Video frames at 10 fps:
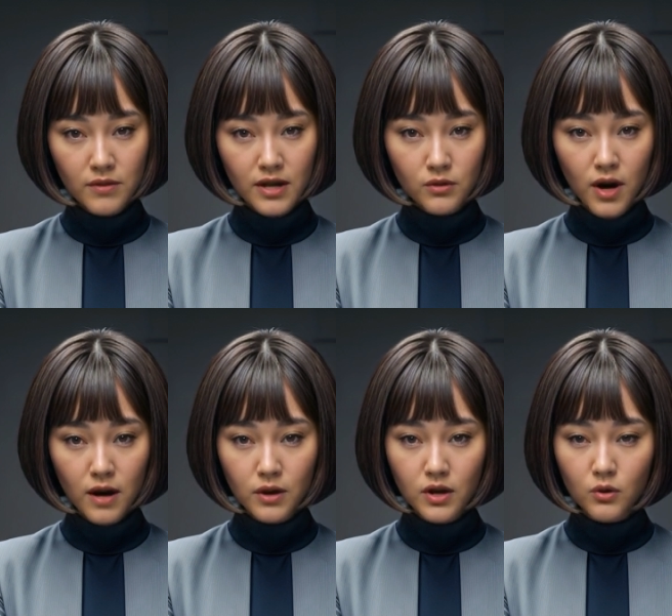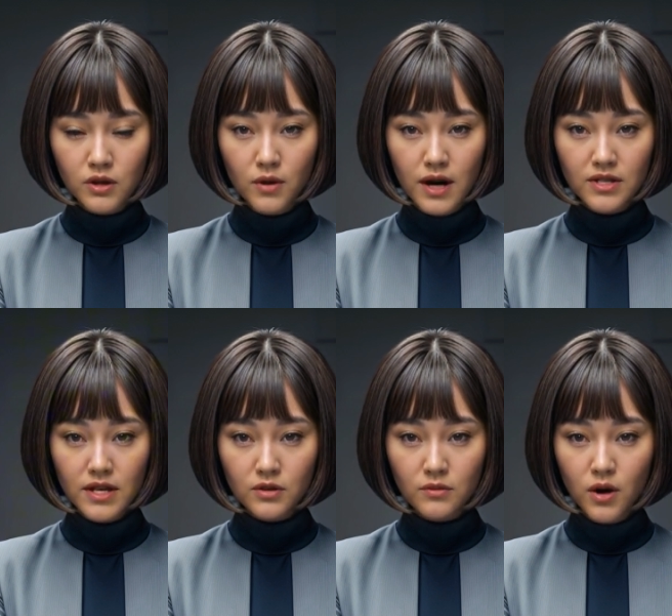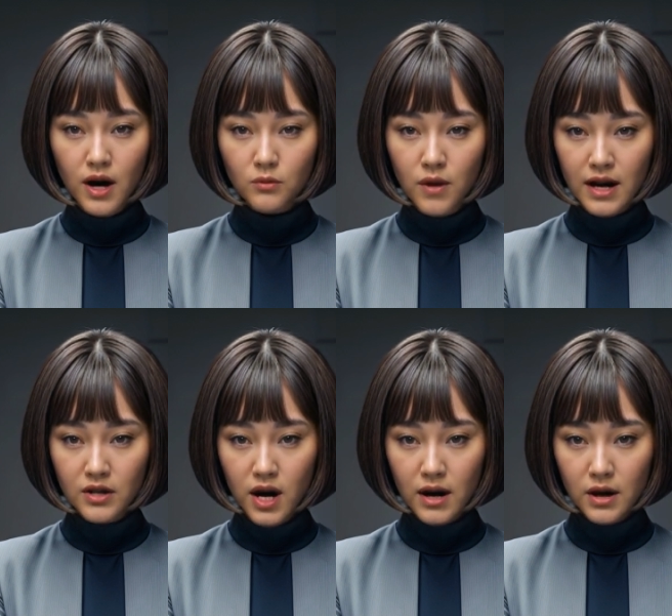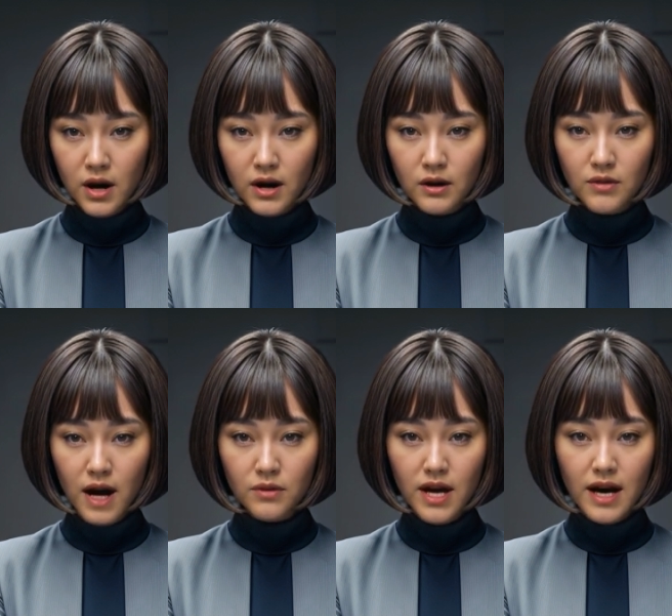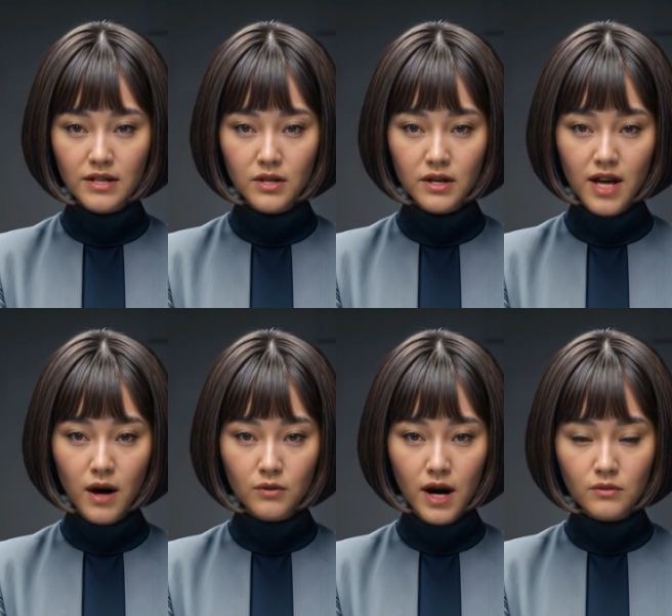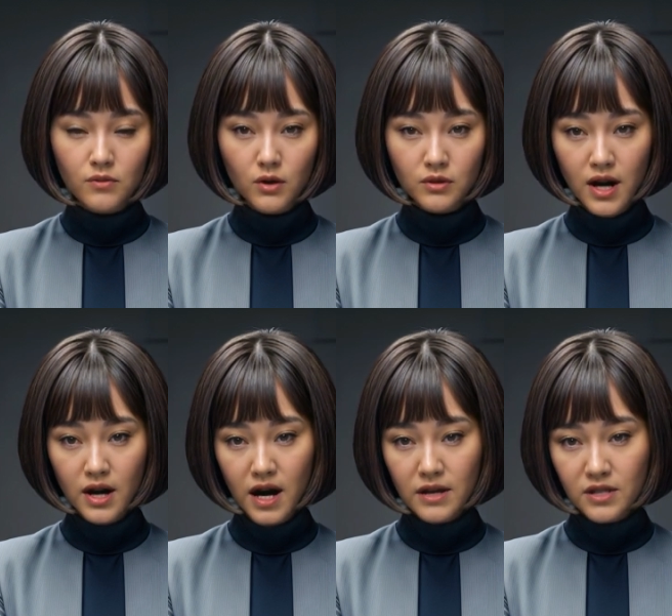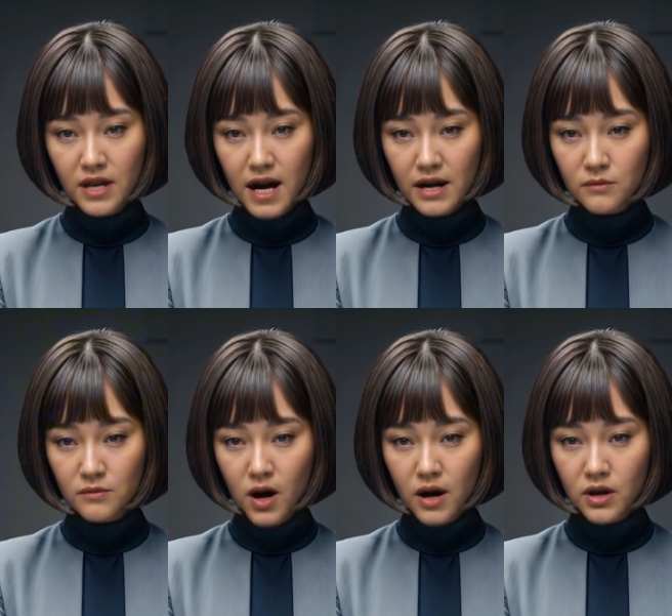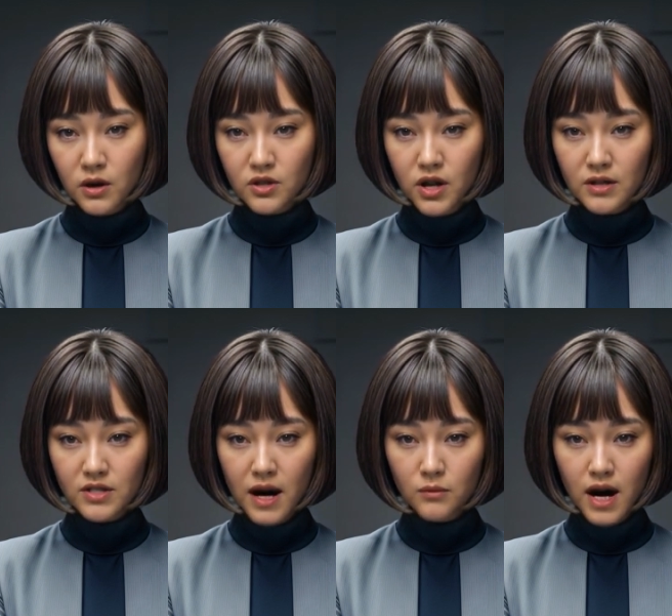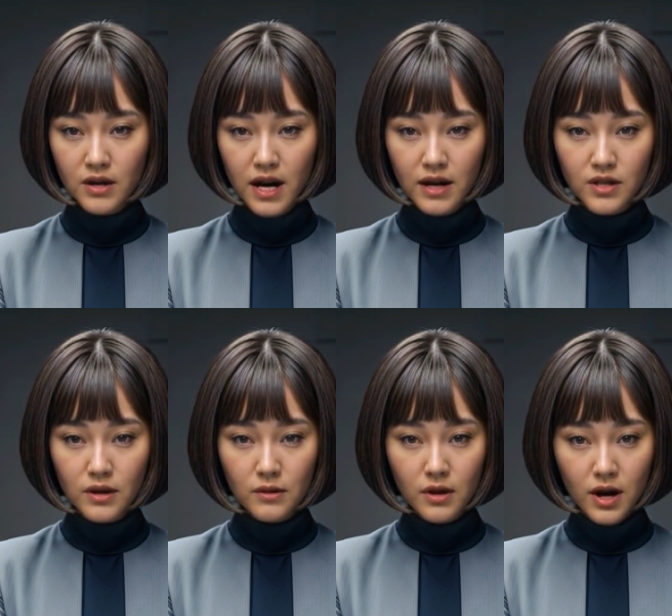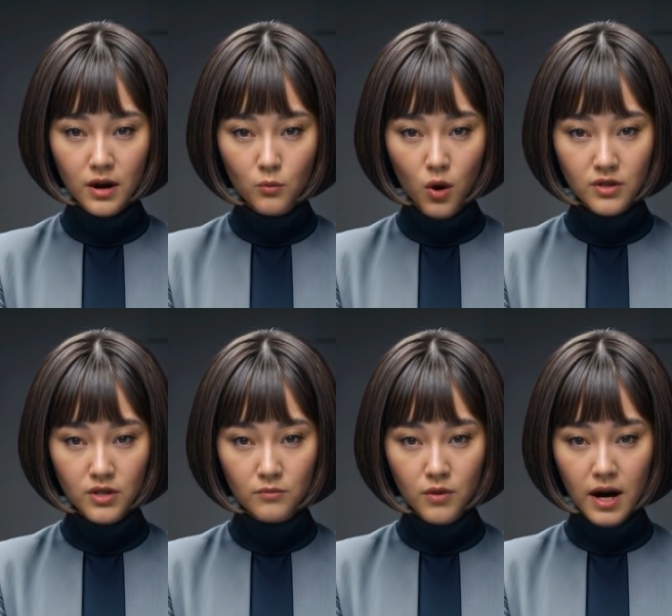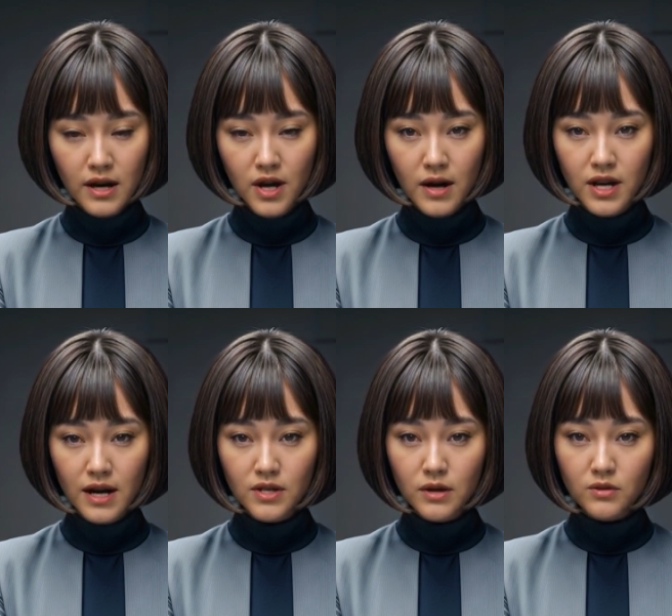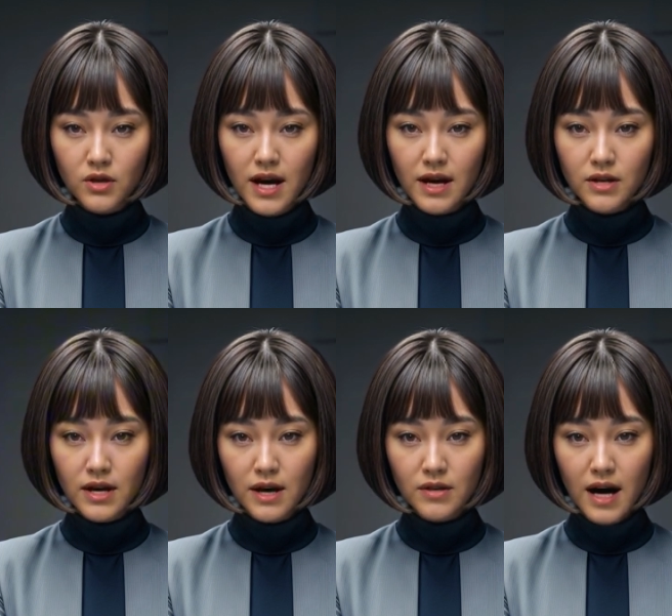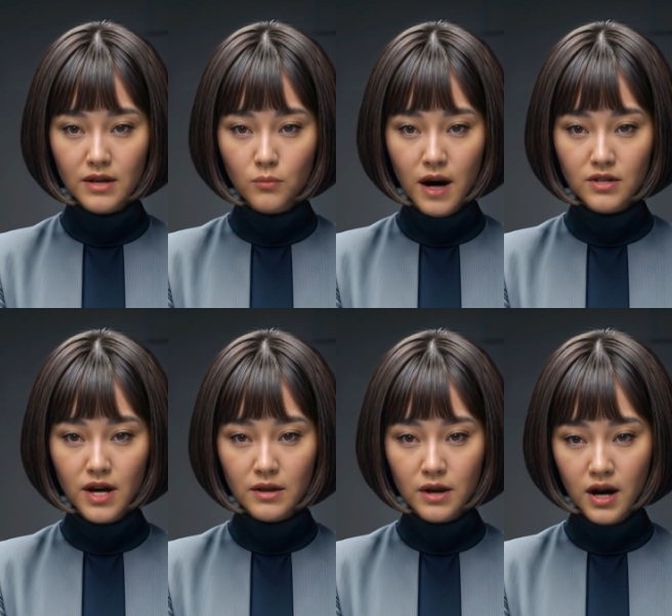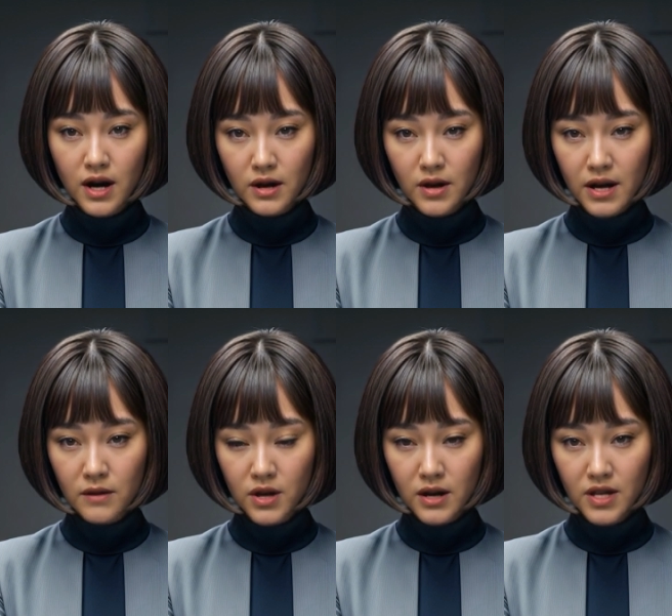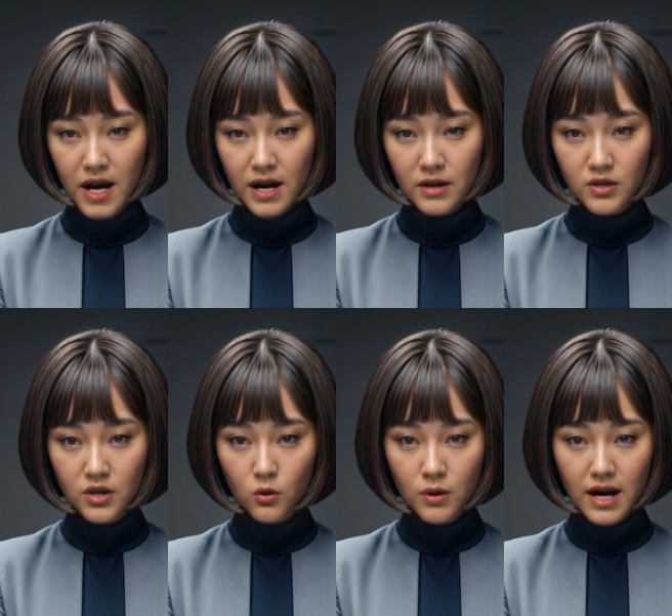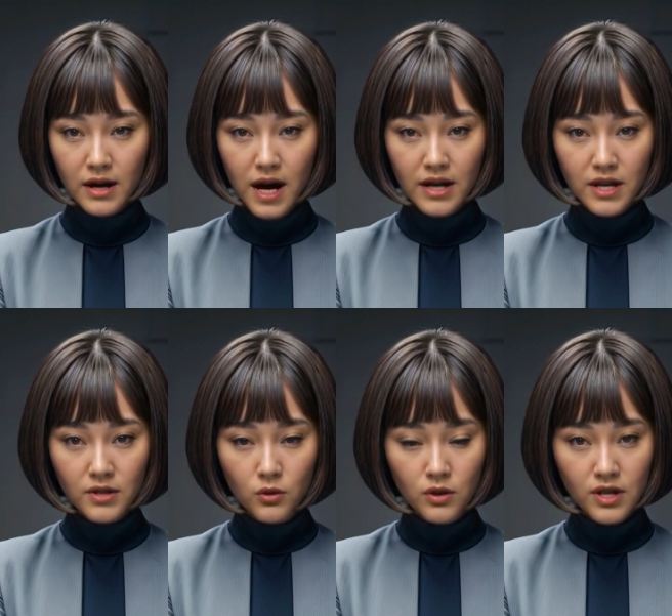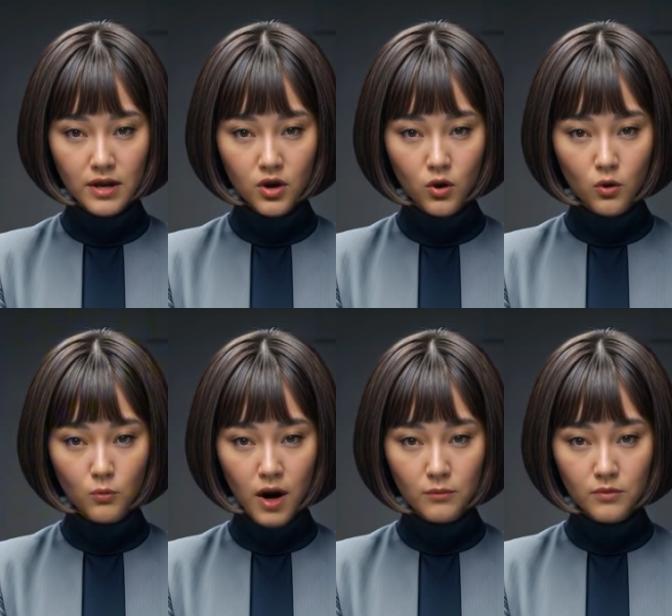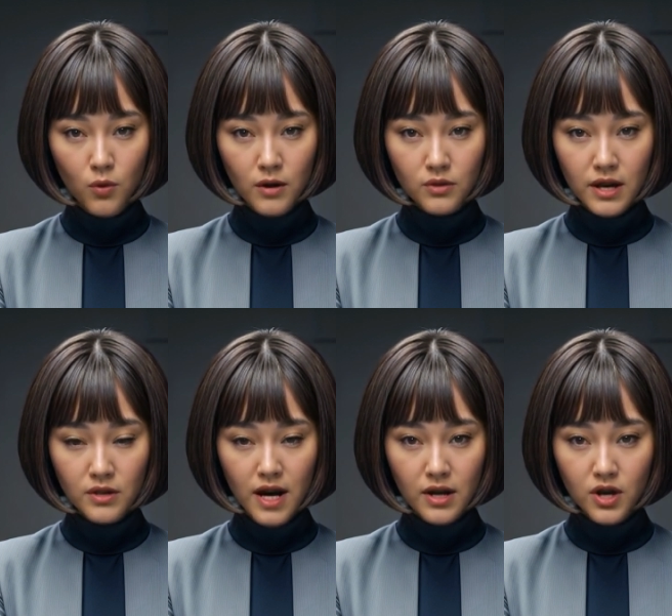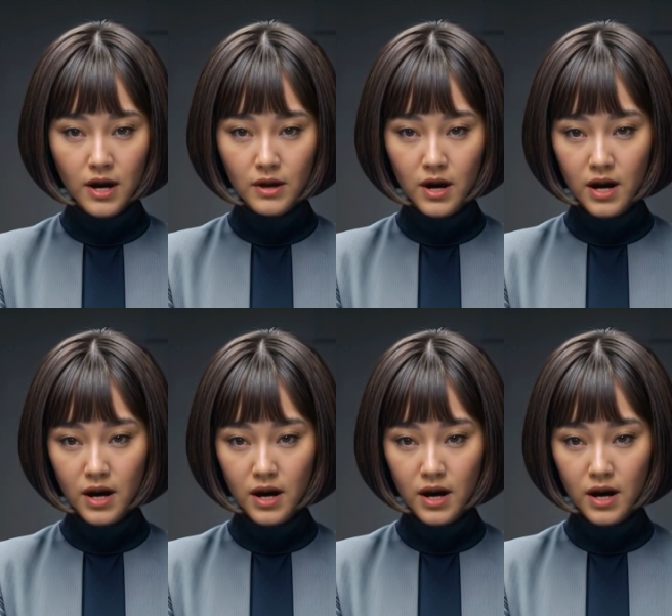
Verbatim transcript: This will open your device's File Manager. Navigate to the Download folder and select the file you just downloaded. Once the file is added, click the Connect button. In a few seconds, you'll be connected to a secure web browsing session.